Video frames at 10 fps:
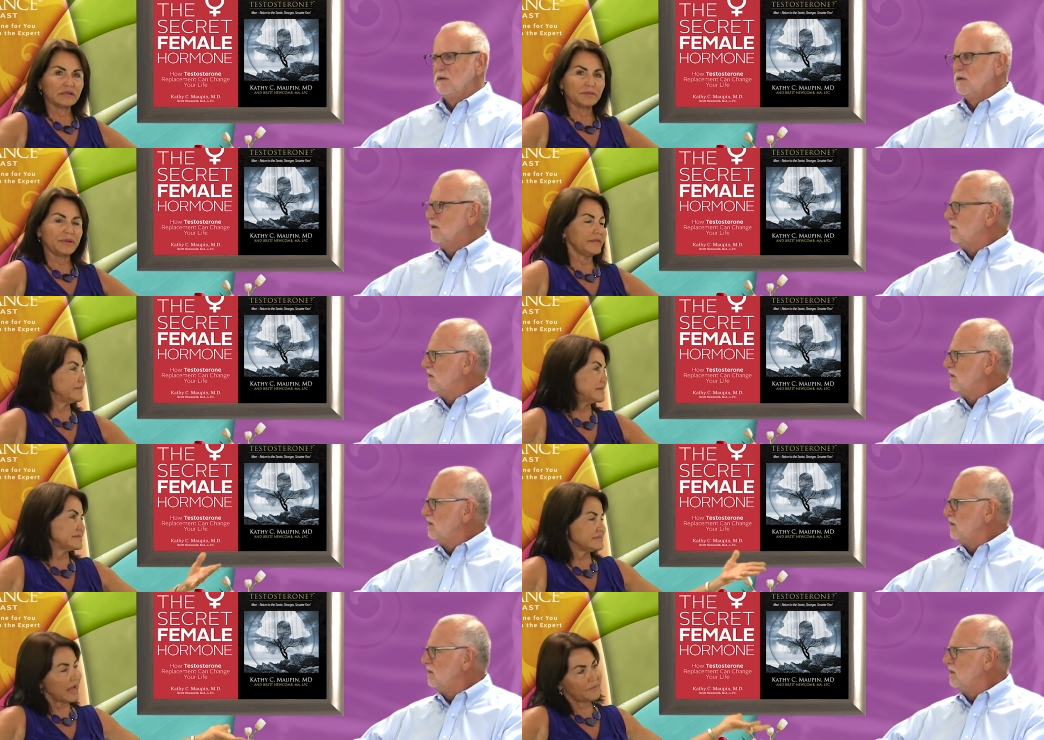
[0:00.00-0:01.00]
Speaker 1: a little bit and then
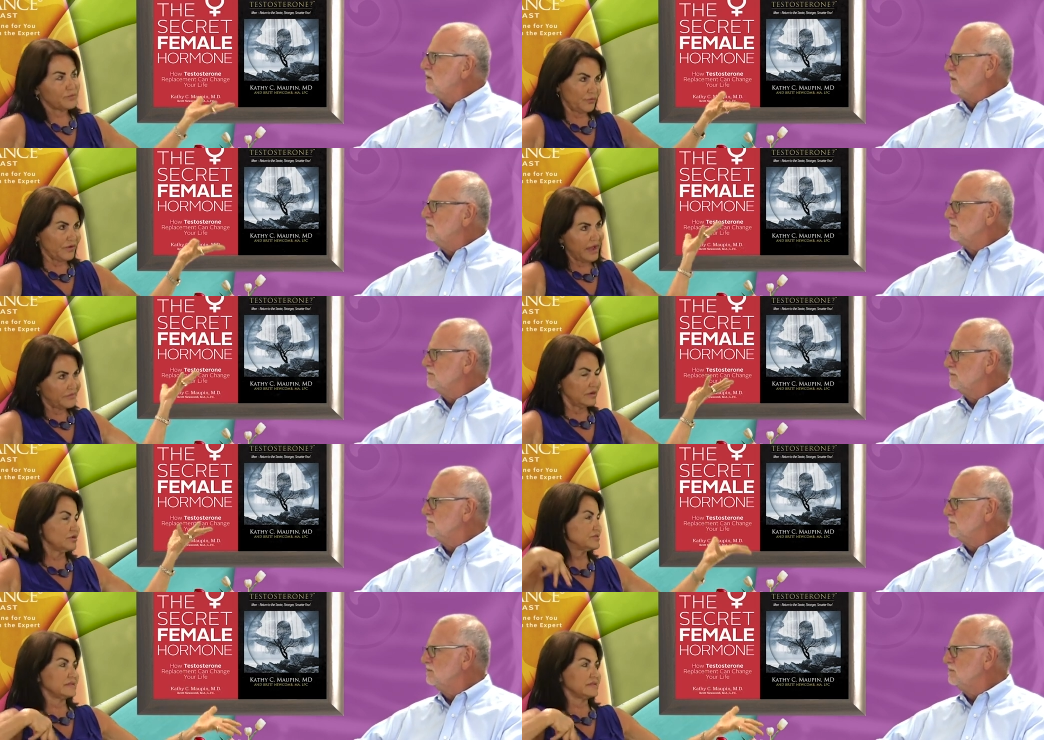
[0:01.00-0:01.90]
stop for five years mm-hmm.